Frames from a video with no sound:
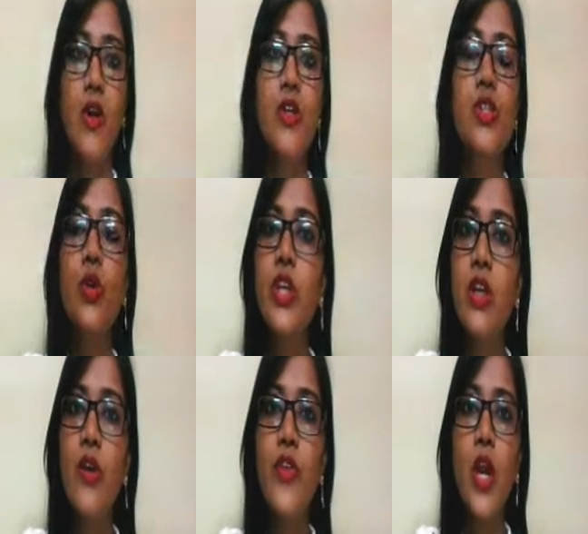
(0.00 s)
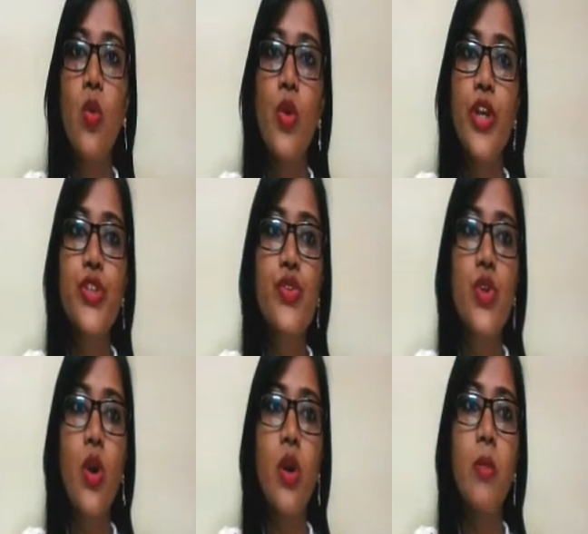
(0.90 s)
So here we are going to
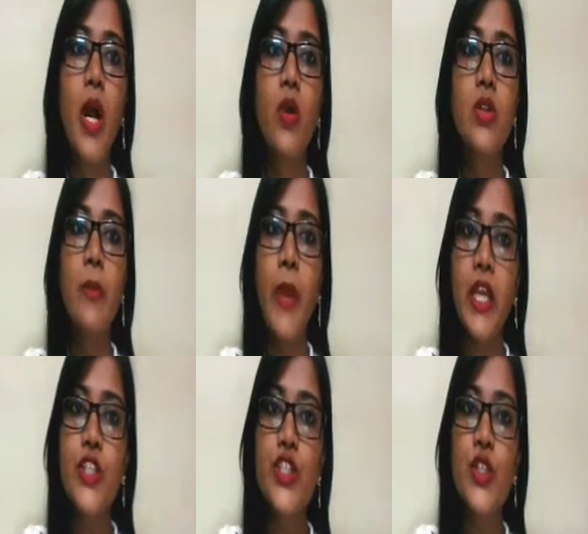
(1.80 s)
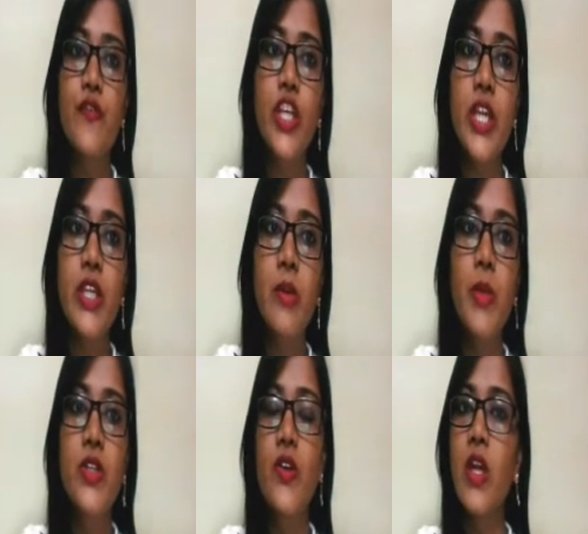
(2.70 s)
talk about the packaging of genetic
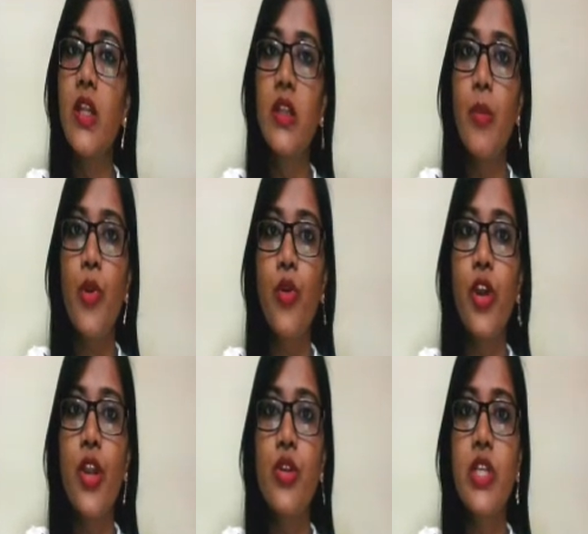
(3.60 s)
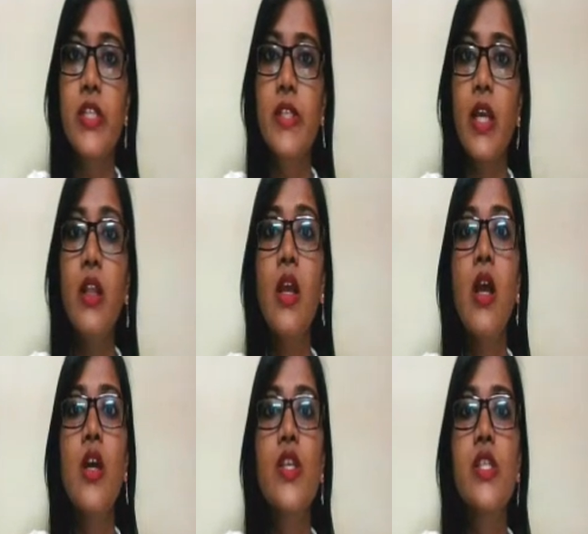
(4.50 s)
material in the prokaryotic cell.
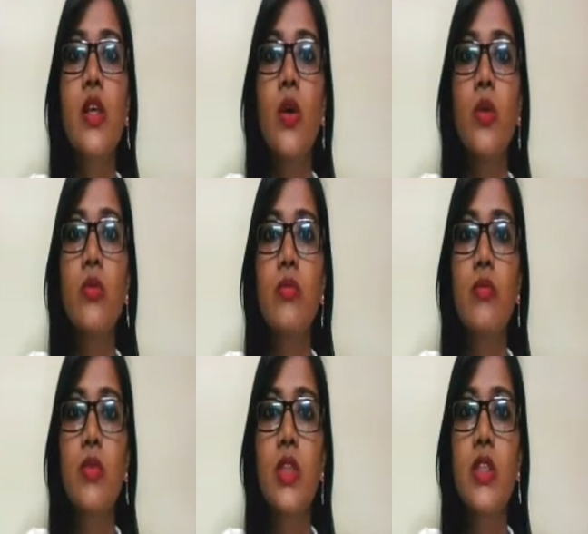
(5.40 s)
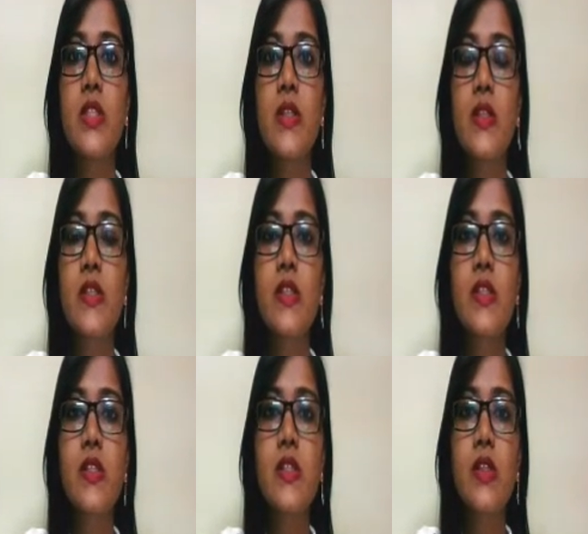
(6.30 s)
So this
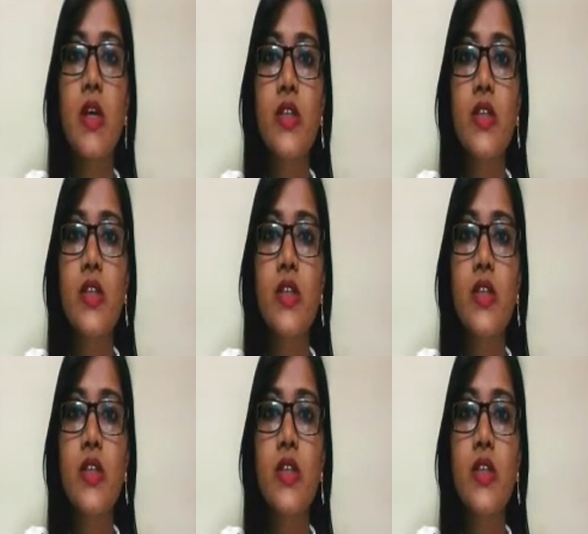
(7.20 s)
is the